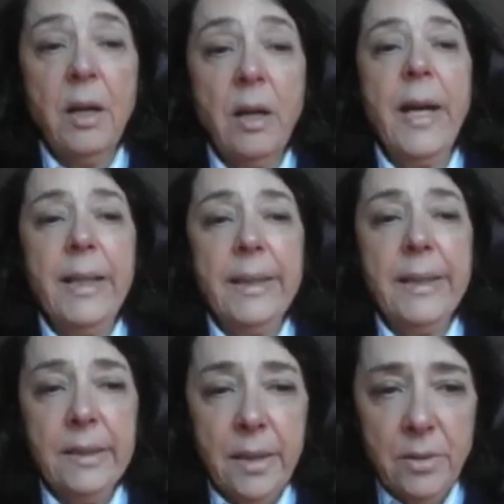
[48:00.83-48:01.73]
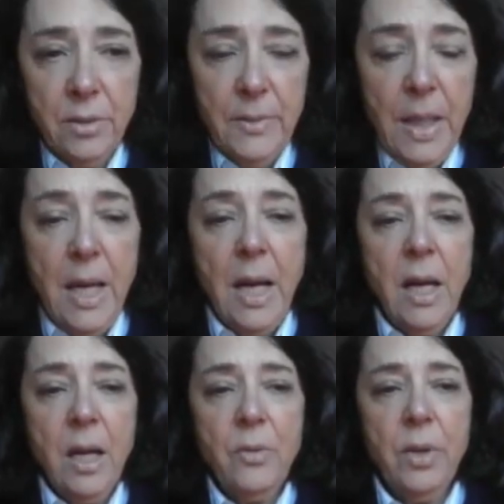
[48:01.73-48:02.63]
are identical.
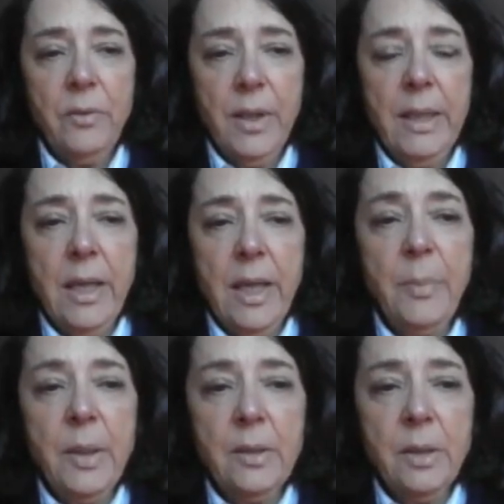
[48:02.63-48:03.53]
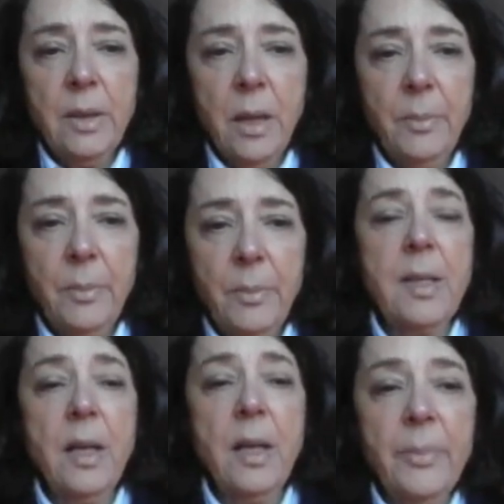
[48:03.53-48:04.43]
However, in the apical cap is
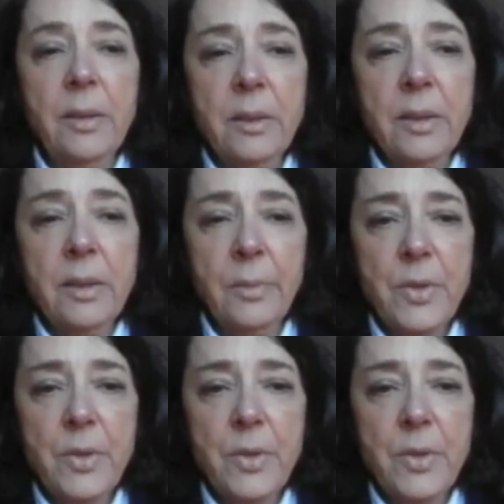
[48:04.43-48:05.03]
an apical cap.